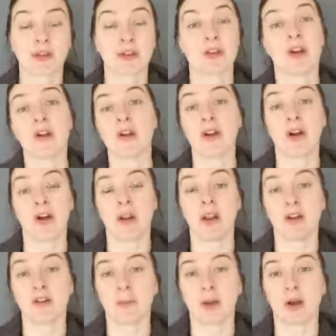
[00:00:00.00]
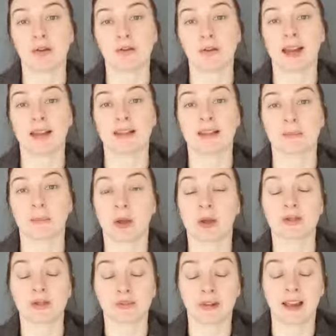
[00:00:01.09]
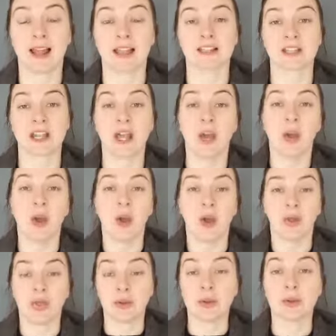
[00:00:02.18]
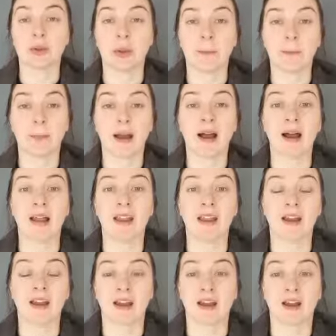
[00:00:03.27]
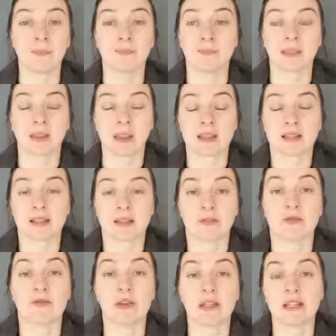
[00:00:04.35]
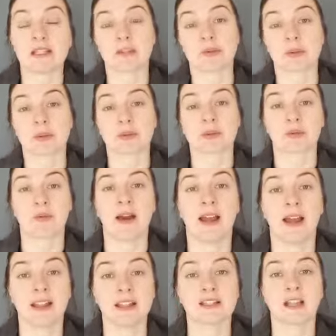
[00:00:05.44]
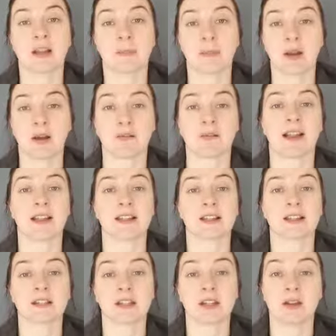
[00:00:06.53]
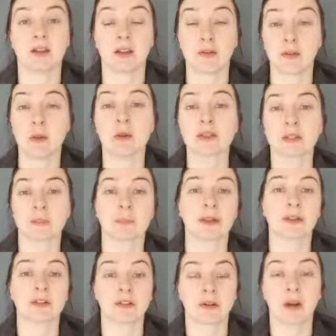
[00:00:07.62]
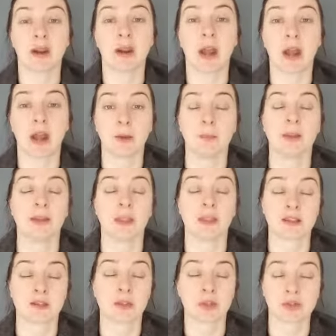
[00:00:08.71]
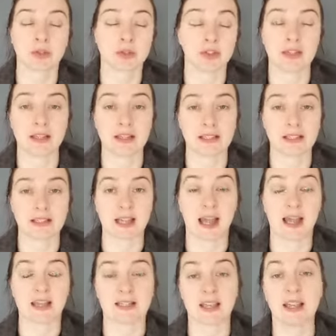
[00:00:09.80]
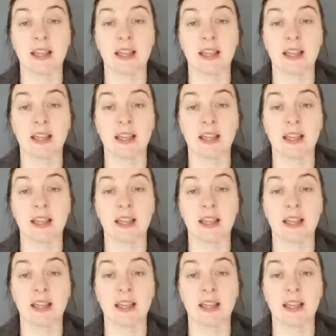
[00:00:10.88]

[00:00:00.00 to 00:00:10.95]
There are not a lot of plots of land that you can buy. It's really difficult to find a plot of land if you want to build your own home. It's not such an easy task.